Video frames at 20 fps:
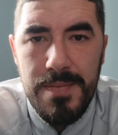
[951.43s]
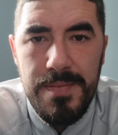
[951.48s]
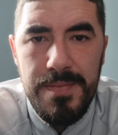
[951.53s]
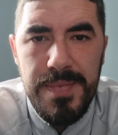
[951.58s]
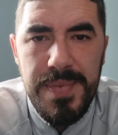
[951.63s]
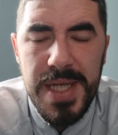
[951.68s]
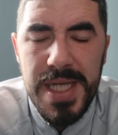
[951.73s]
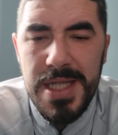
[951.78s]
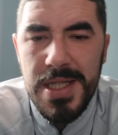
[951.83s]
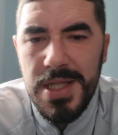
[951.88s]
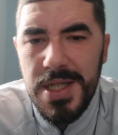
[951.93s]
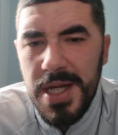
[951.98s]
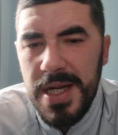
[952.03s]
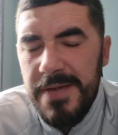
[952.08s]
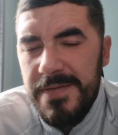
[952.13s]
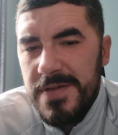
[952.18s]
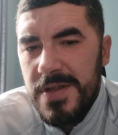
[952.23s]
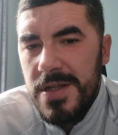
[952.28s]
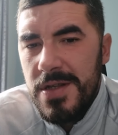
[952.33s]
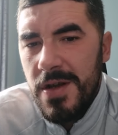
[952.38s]
being
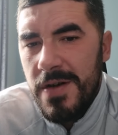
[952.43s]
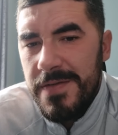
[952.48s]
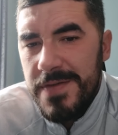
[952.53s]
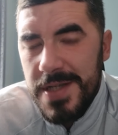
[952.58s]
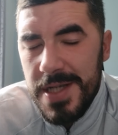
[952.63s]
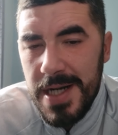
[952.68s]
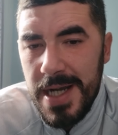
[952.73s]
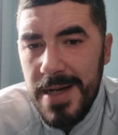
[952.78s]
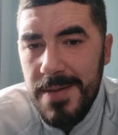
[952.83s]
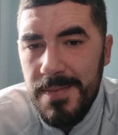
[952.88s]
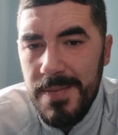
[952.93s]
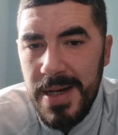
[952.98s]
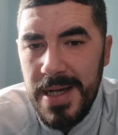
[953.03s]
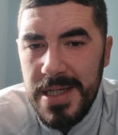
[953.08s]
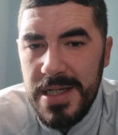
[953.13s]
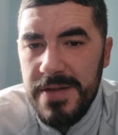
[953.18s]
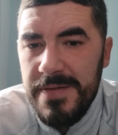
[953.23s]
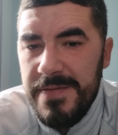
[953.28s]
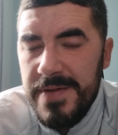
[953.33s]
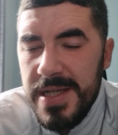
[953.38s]
drifted off track
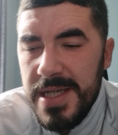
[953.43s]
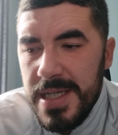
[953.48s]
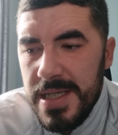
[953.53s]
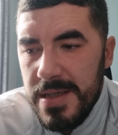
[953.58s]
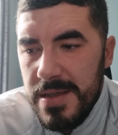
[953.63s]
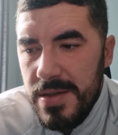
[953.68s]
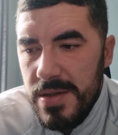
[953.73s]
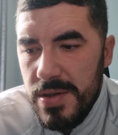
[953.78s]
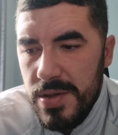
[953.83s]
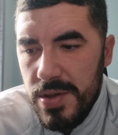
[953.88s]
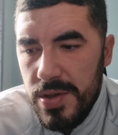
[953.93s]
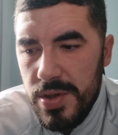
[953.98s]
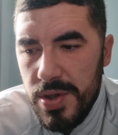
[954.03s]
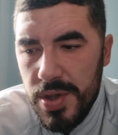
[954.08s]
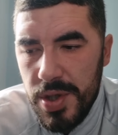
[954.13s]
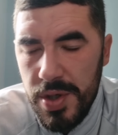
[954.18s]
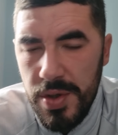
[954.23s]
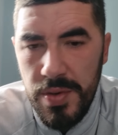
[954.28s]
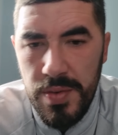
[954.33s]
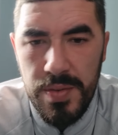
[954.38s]
massively
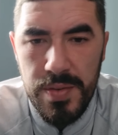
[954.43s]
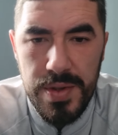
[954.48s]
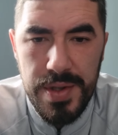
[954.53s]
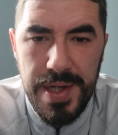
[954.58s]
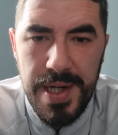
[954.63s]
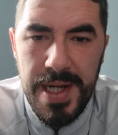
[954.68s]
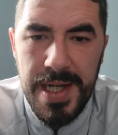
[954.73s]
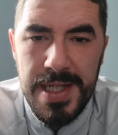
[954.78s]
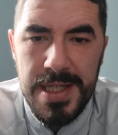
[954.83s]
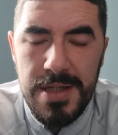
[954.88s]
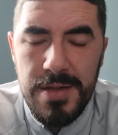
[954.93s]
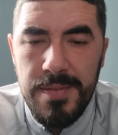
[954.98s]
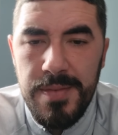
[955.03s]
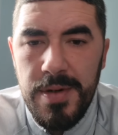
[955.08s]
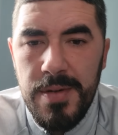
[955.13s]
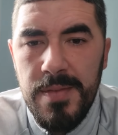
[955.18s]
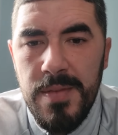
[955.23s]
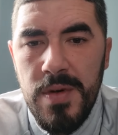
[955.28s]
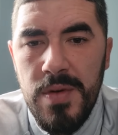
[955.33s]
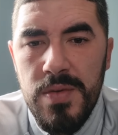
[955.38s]
through trying to
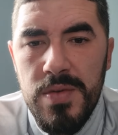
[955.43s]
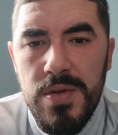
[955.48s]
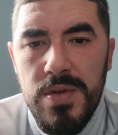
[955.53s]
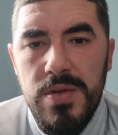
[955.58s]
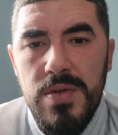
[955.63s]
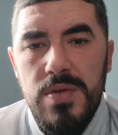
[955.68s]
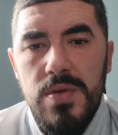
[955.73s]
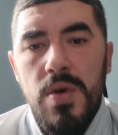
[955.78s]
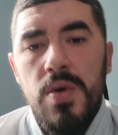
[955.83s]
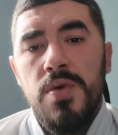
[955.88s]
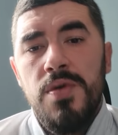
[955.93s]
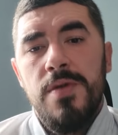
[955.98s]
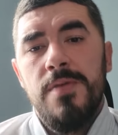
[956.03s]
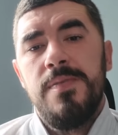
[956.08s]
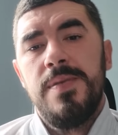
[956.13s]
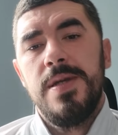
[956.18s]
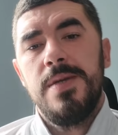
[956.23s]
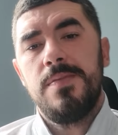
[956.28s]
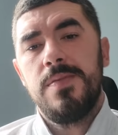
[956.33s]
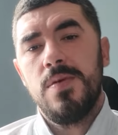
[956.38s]
promote other
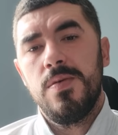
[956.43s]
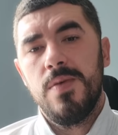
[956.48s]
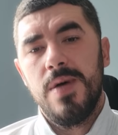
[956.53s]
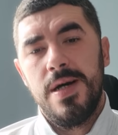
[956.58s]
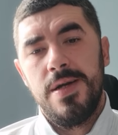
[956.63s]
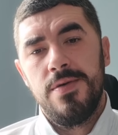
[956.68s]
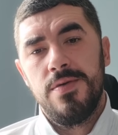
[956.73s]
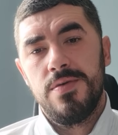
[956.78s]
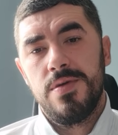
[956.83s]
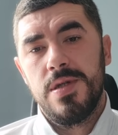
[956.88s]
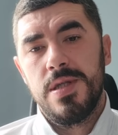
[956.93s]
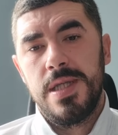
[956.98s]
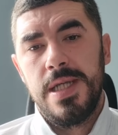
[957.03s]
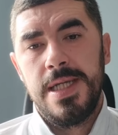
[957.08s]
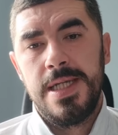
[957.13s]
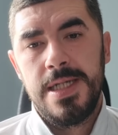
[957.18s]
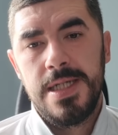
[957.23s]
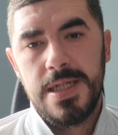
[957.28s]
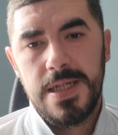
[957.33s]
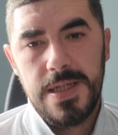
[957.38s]
people and other
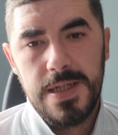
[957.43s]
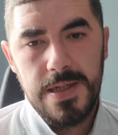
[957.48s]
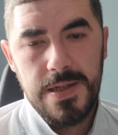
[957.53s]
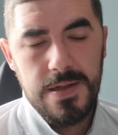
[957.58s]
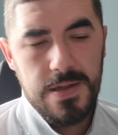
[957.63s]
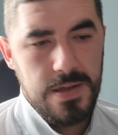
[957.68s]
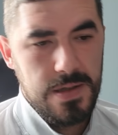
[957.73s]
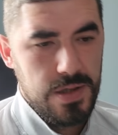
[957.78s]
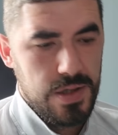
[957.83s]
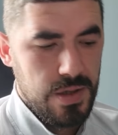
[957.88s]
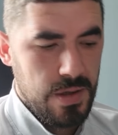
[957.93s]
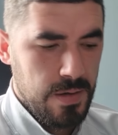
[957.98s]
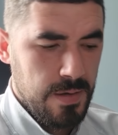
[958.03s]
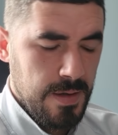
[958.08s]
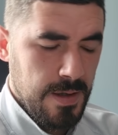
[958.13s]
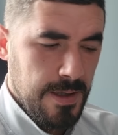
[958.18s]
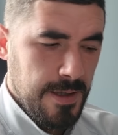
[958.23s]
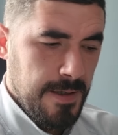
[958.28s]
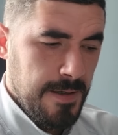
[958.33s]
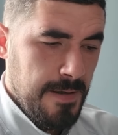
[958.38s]
things. So
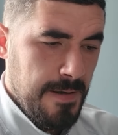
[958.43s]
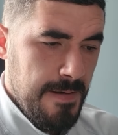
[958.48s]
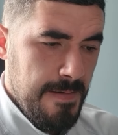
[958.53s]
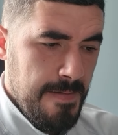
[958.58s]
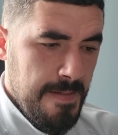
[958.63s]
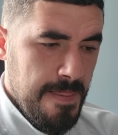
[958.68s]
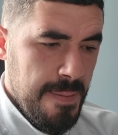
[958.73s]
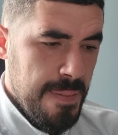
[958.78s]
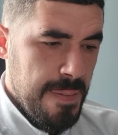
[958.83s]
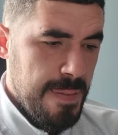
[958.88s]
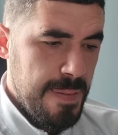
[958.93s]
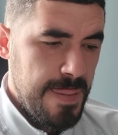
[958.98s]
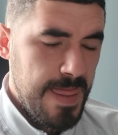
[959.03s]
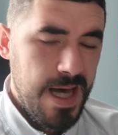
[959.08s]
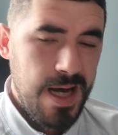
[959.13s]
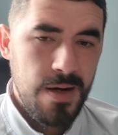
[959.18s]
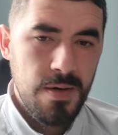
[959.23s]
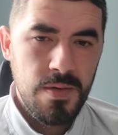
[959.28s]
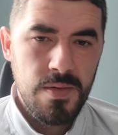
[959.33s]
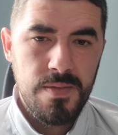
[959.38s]

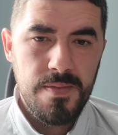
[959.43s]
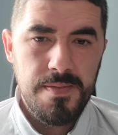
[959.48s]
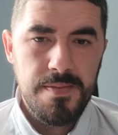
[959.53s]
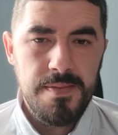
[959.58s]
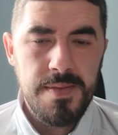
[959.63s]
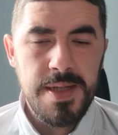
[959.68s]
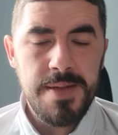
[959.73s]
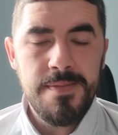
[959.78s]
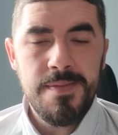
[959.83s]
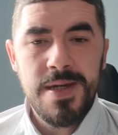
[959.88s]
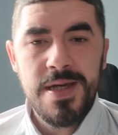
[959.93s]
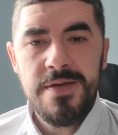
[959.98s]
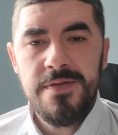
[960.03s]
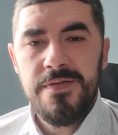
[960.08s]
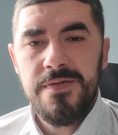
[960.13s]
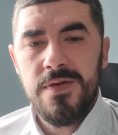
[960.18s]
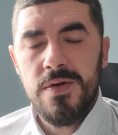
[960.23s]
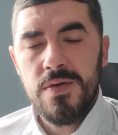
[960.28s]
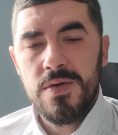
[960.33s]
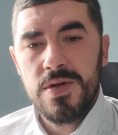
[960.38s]
now my main
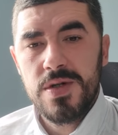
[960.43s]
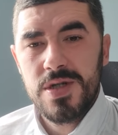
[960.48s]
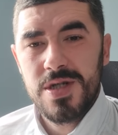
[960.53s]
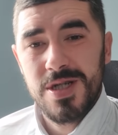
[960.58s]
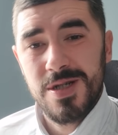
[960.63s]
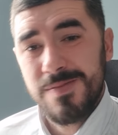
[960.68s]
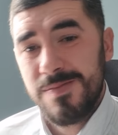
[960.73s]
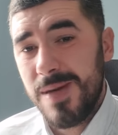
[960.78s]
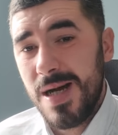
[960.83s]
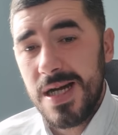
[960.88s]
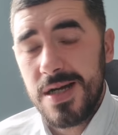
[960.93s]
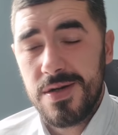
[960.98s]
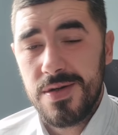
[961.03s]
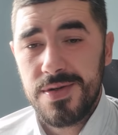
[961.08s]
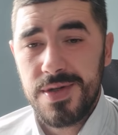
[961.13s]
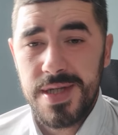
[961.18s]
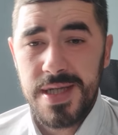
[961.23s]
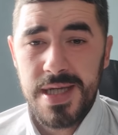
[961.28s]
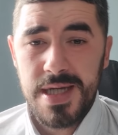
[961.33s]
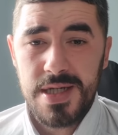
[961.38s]
focus is back
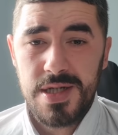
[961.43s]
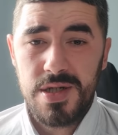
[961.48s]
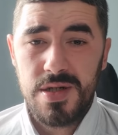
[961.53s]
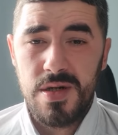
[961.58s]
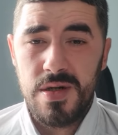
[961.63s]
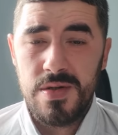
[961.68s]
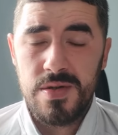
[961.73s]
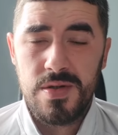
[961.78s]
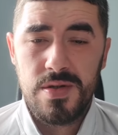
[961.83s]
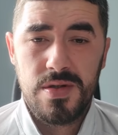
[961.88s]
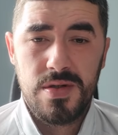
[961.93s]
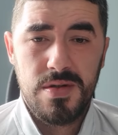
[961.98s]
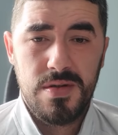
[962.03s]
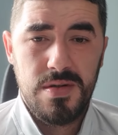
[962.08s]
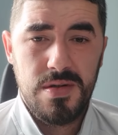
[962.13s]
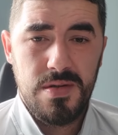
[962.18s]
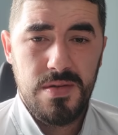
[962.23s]
on the ex-cons,